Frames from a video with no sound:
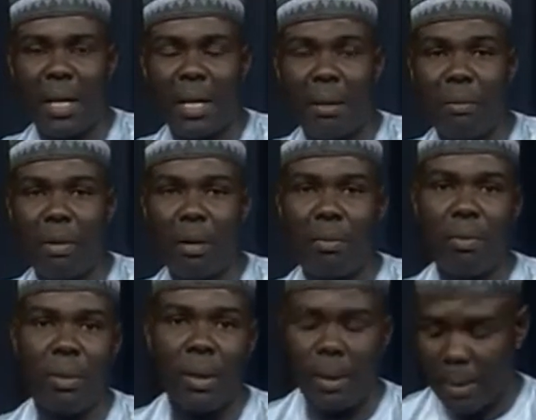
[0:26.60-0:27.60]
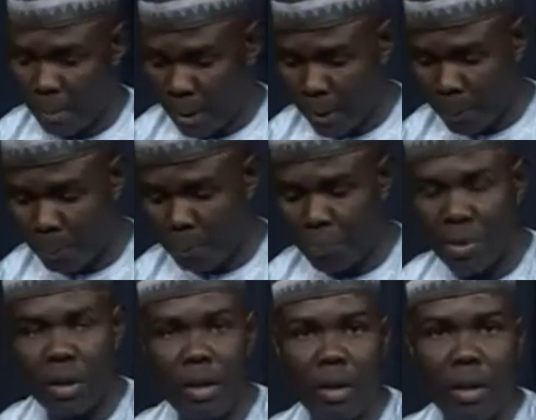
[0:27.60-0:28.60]
I am Abu Bakr.
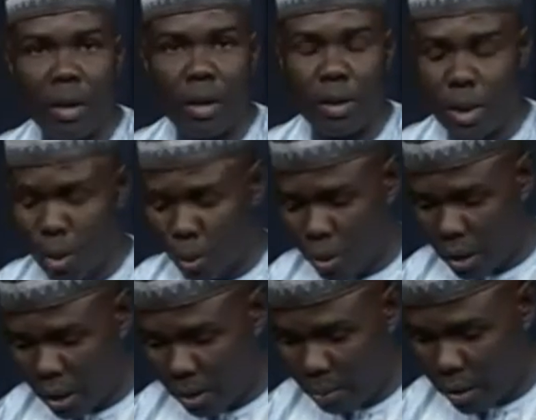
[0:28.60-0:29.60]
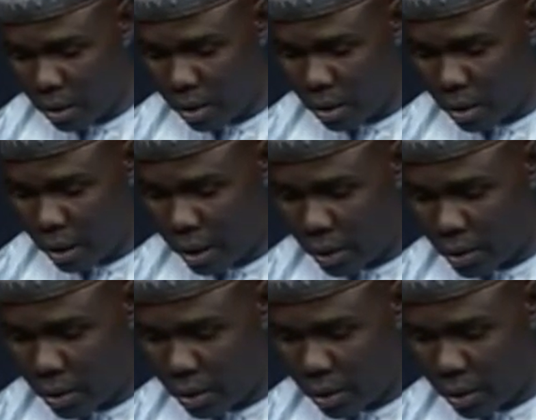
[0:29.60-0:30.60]
The local government is
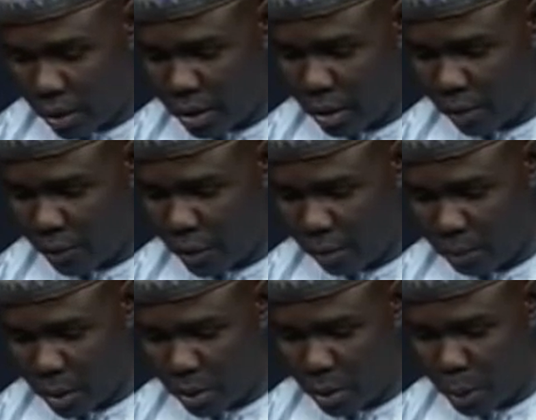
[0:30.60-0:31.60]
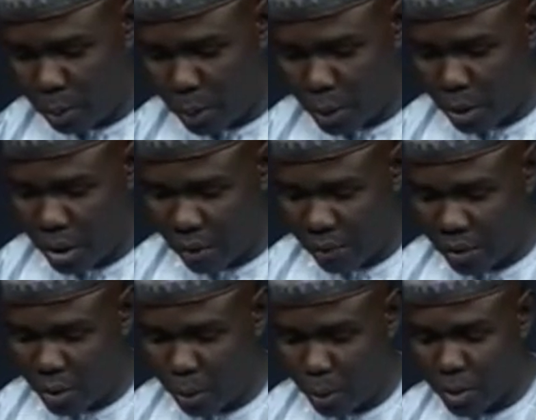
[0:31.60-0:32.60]
the third tier of government which brings
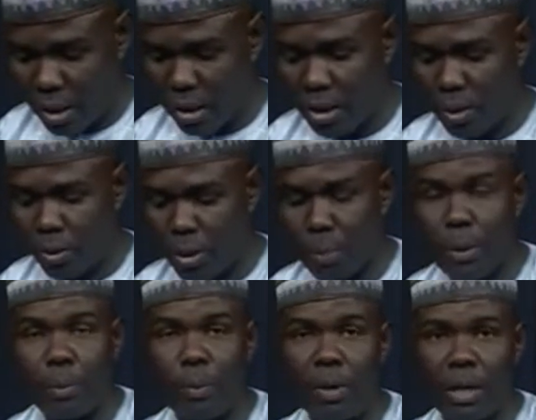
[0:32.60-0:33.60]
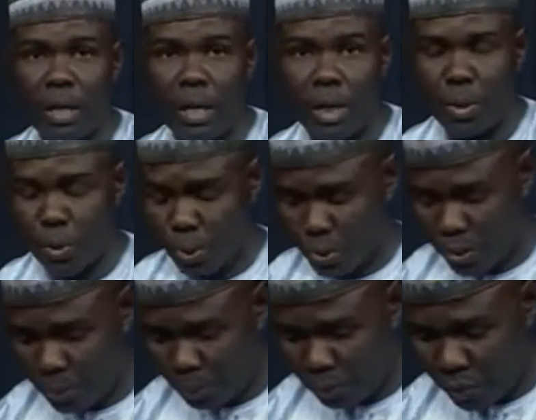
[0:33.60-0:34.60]
governors closer to the people at the grassroots.
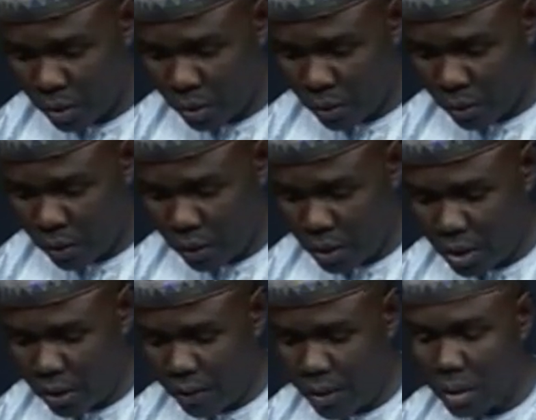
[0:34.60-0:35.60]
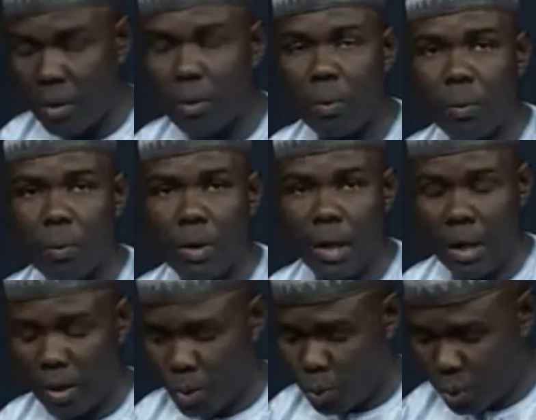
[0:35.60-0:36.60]
This evening, we are
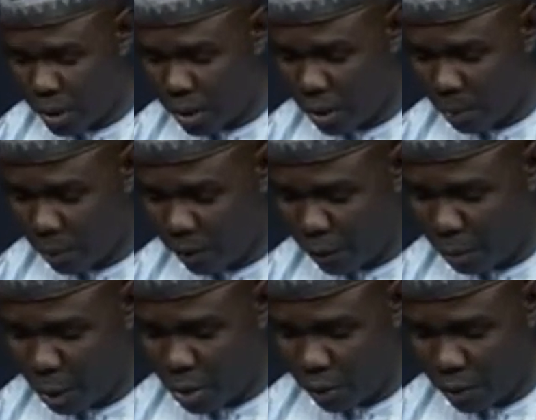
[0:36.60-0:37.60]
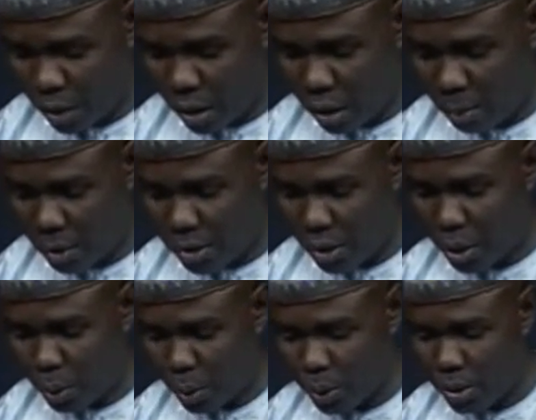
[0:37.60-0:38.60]
x-raying the performance of local governments in
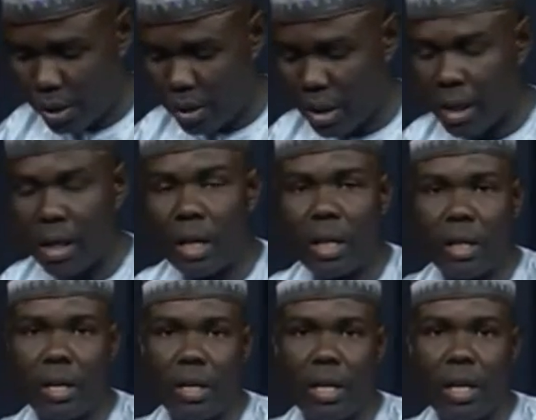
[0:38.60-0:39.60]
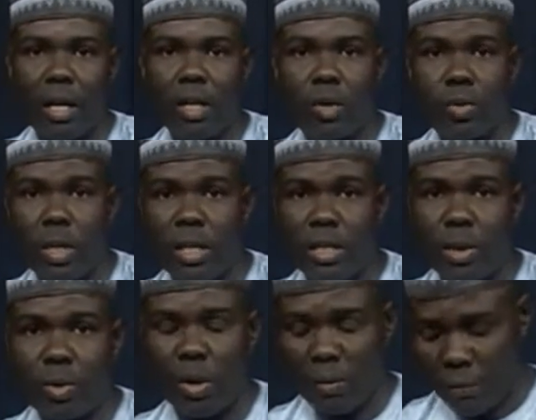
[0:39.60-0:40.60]
Sokoto State in the year
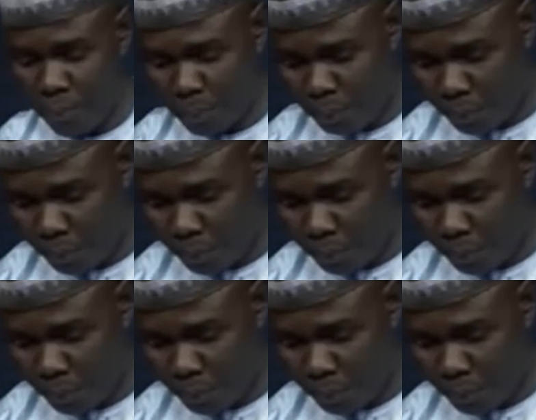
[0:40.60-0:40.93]
2012.